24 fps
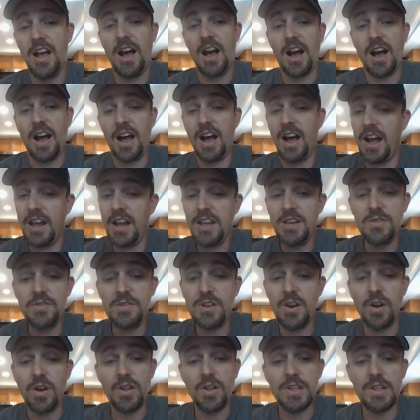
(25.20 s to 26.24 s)
I use
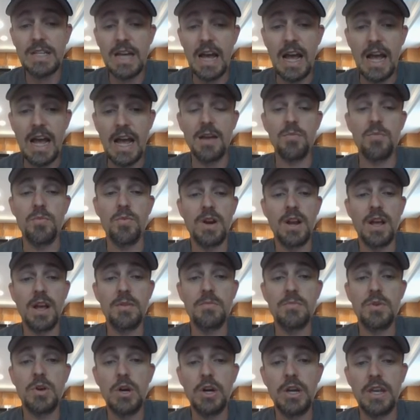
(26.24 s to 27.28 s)
it all the time when
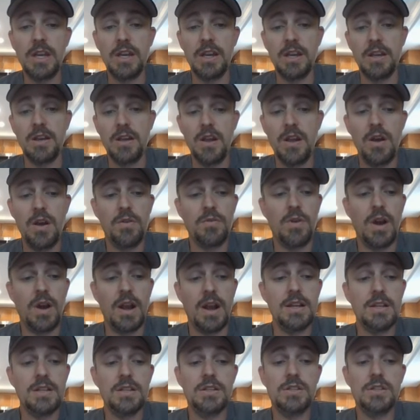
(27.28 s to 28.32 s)
I'm cooking,
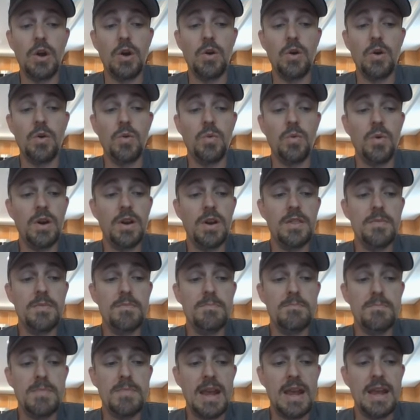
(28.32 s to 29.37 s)
right? So, one of the
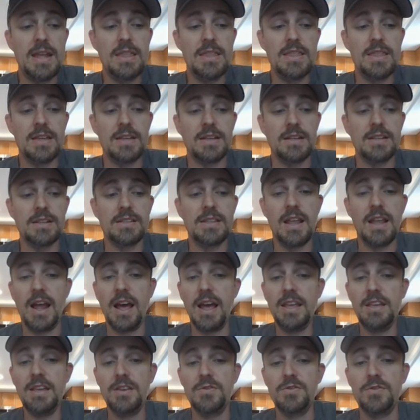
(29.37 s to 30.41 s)
main things that
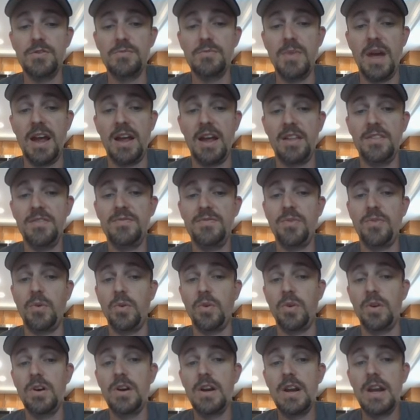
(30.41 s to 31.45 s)
I use math
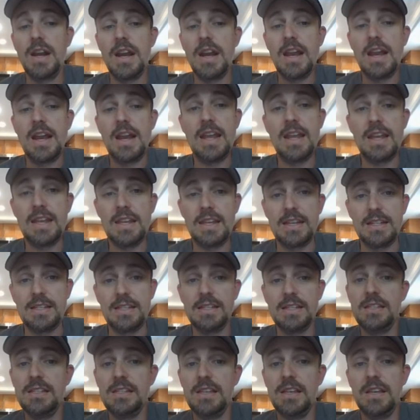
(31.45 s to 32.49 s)
for
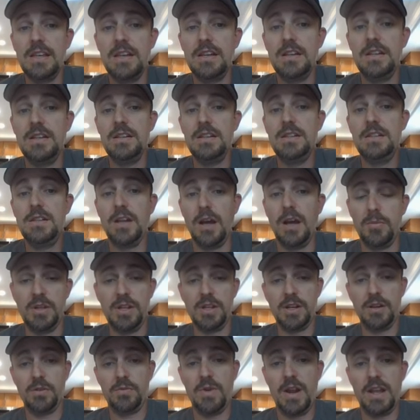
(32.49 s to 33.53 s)
is
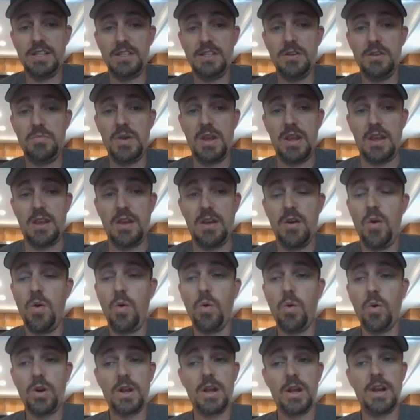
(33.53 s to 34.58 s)
doubling a recipe
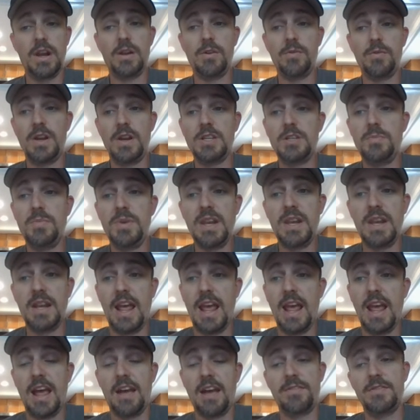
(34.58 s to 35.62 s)
or cutting a recipe in
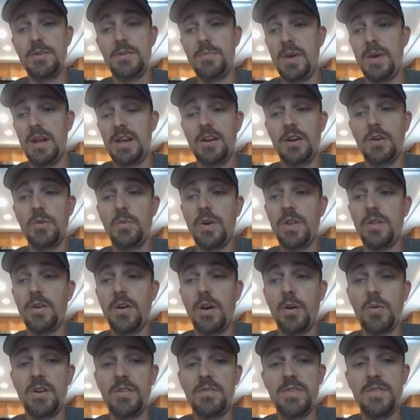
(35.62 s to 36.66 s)
half, depending on whether I
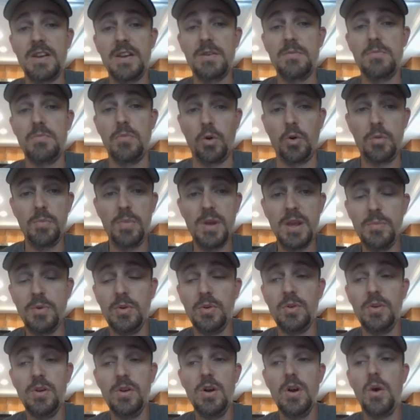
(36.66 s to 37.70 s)
want to feed more
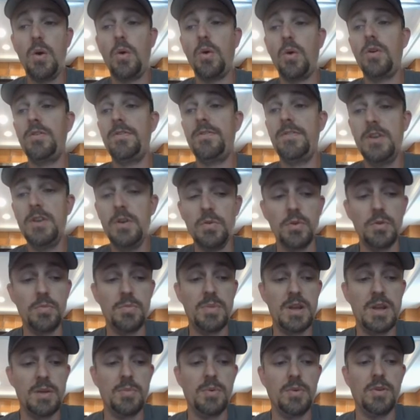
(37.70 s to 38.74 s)
people or fewer
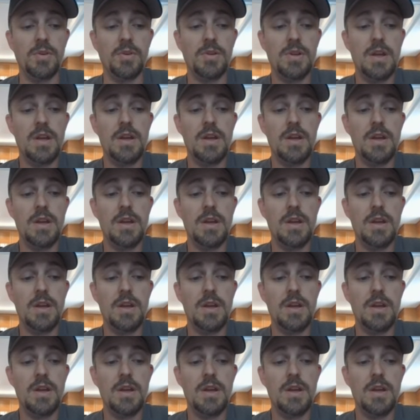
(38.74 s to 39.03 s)
people,